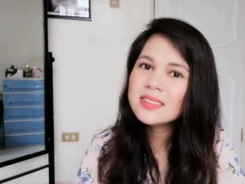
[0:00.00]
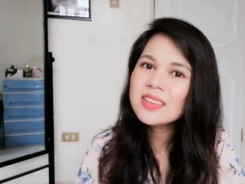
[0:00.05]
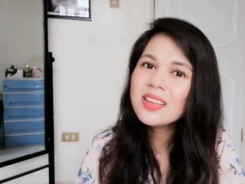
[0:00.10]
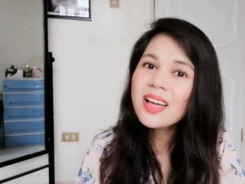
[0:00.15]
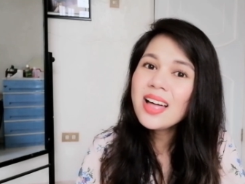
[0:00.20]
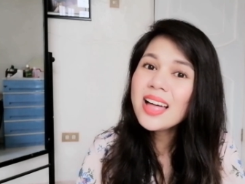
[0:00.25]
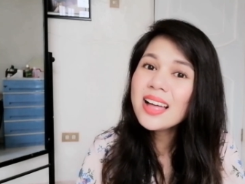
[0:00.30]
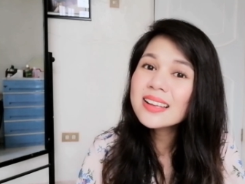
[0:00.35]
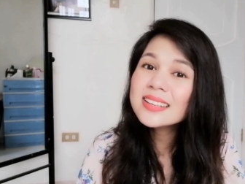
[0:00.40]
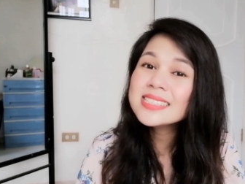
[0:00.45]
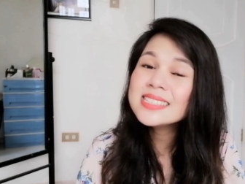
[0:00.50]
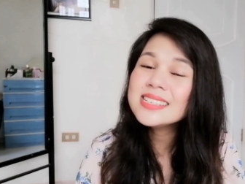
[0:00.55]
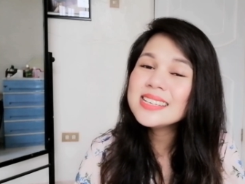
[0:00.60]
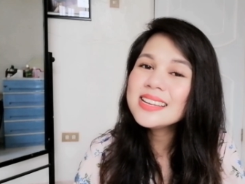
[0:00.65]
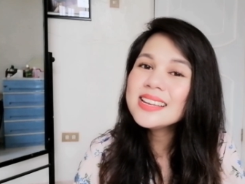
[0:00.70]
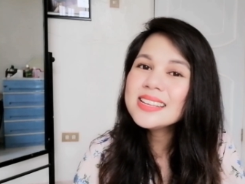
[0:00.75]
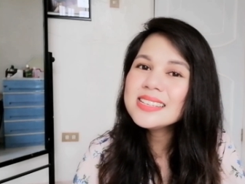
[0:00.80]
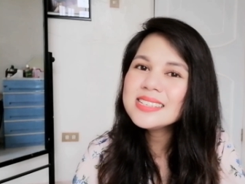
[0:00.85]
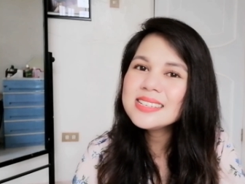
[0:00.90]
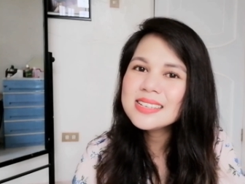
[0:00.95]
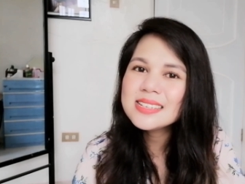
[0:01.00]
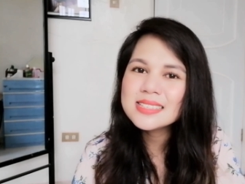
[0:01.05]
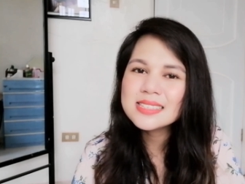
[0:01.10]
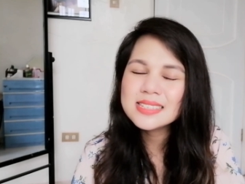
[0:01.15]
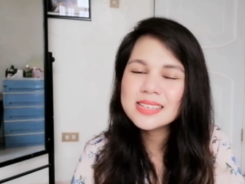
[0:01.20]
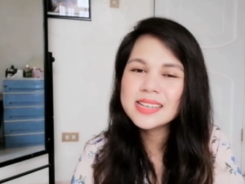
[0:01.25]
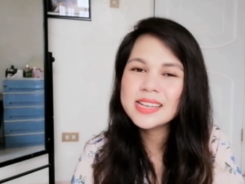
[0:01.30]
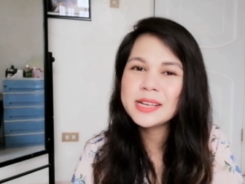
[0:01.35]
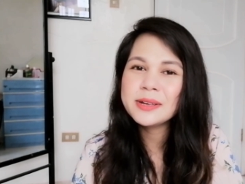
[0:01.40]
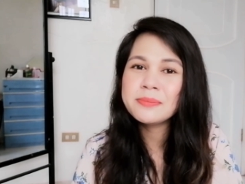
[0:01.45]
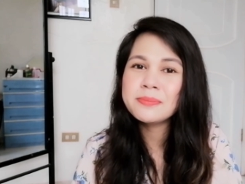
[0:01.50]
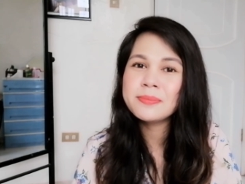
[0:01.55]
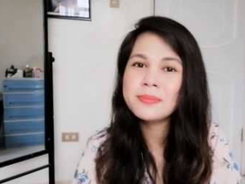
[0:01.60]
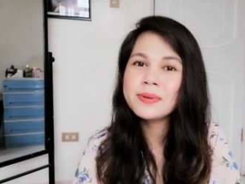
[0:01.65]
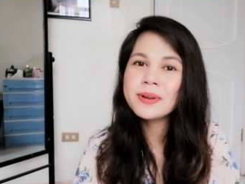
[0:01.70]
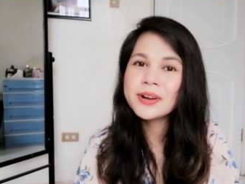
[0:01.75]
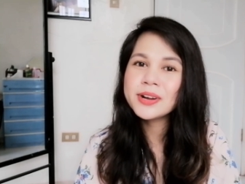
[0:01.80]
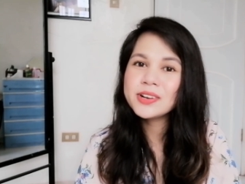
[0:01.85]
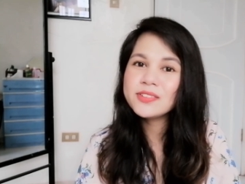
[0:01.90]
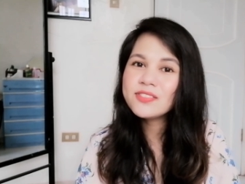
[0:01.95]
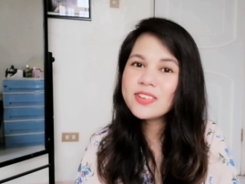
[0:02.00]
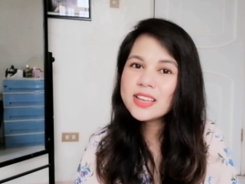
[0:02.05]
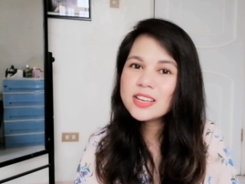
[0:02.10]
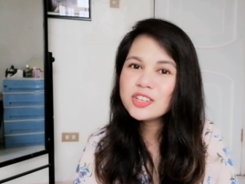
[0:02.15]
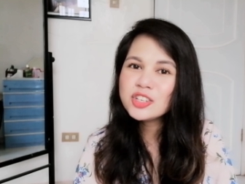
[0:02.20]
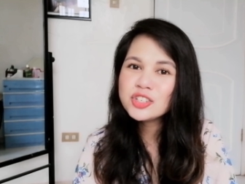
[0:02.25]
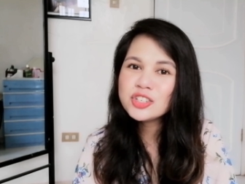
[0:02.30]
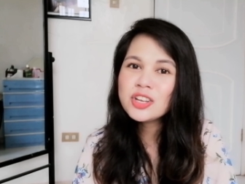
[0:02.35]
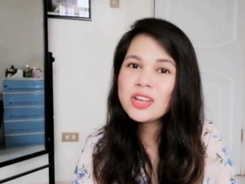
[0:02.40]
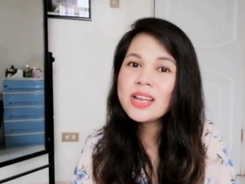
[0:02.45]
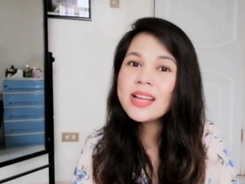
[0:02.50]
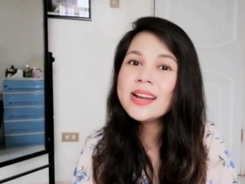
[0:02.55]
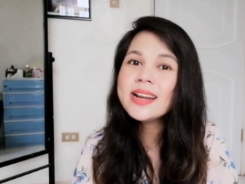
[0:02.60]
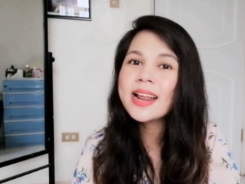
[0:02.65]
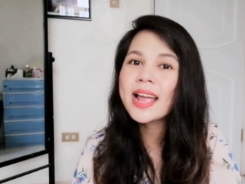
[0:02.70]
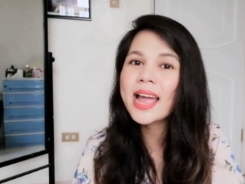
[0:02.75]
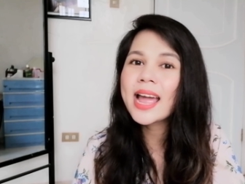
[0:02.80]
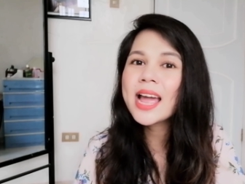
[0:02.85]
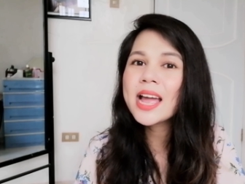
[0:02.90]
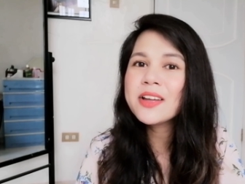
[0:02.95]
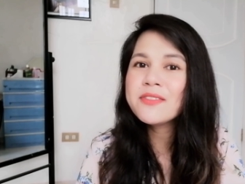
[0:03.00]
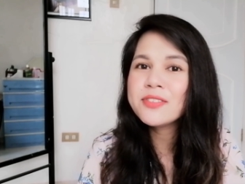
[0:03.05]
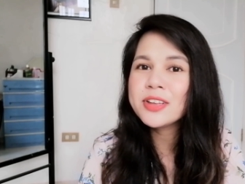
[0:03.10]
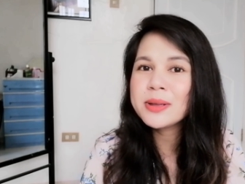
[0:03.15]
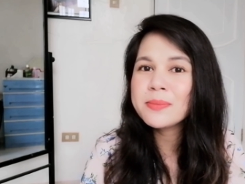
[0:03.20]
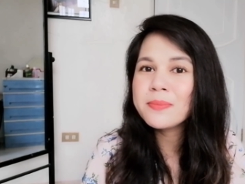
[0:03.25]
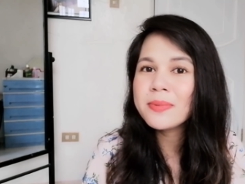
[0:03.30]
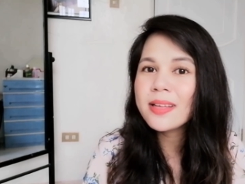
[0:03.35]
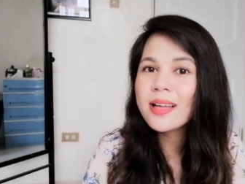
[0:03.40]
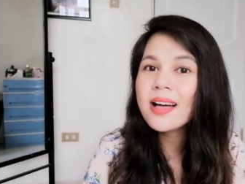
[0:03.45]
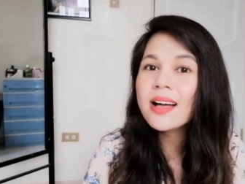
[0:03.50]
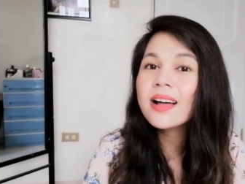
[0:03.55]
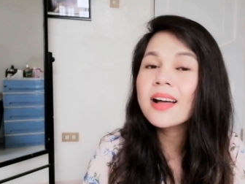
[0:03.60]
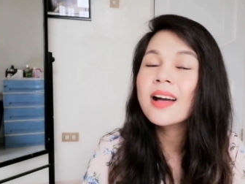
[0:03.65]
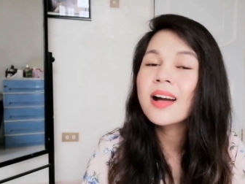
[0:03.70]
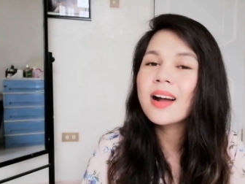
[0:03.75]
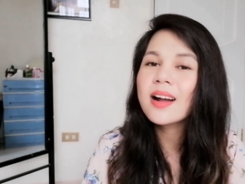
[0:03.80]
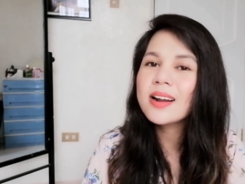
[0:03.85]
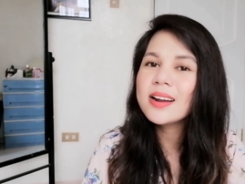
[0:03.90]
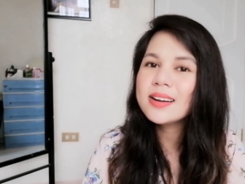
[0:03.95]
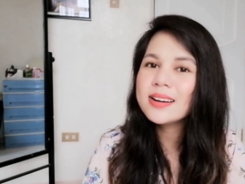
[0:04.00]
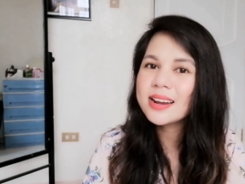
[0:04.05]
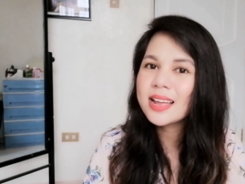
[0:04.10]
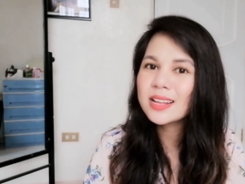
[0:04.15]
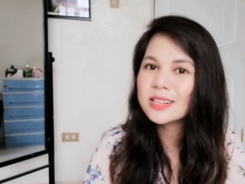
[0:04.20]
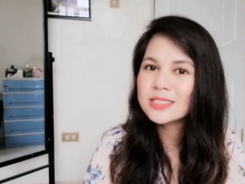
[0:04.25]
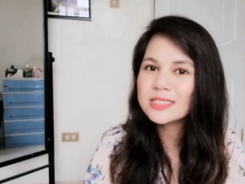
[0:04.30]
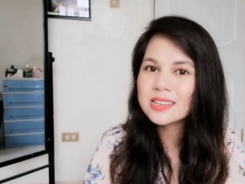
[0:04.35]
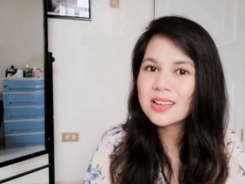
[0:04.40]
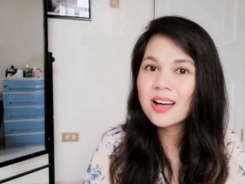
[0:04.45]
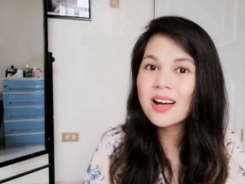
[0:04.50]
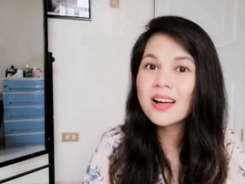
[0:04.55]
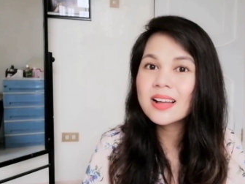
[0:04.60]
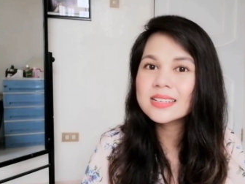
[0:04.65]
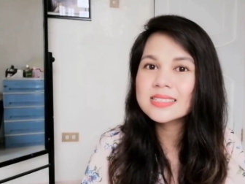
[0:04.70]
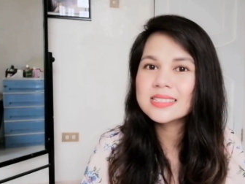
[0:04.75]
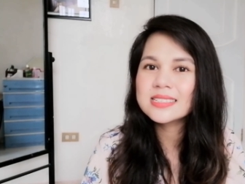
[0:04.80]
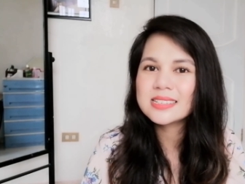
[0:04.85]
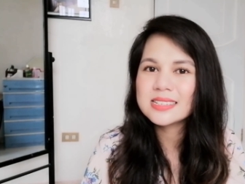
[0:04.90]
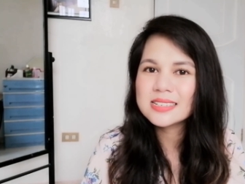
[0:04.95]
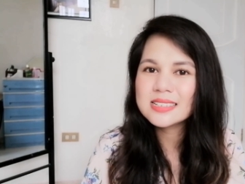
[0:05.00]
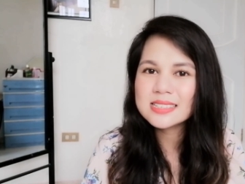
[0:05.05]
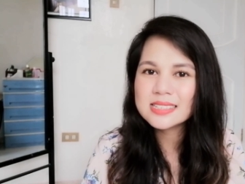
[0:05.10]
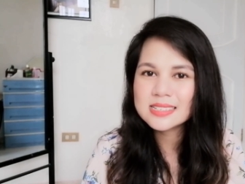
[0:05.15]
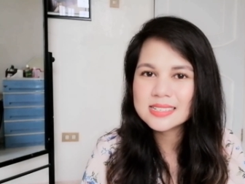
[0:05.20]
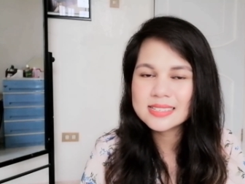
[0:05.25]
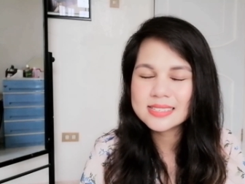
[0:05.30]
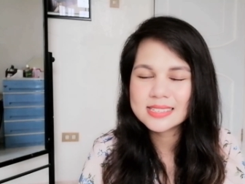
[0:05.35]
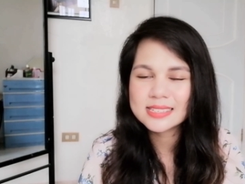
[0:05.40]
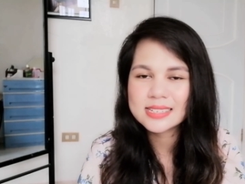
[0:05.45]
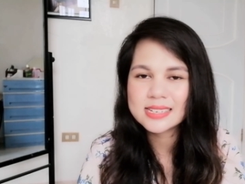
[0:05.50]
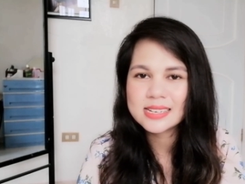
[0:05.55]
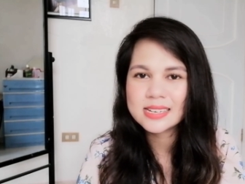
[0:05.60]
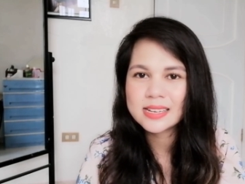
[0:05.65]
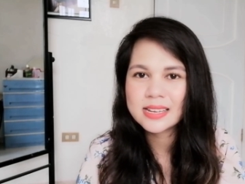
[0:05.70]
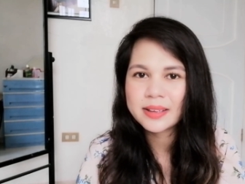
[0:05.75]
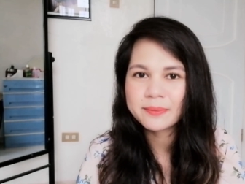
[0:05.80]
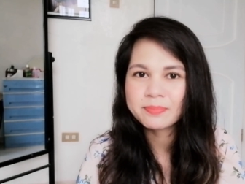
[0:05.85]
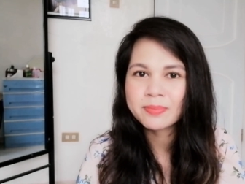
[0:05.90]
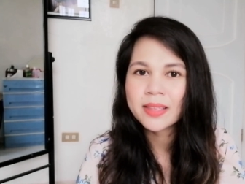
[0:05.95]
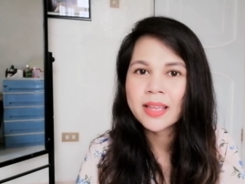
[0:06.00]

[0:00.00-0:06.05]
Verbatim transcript: toxicity, blurred vision, A V block, early toxicity.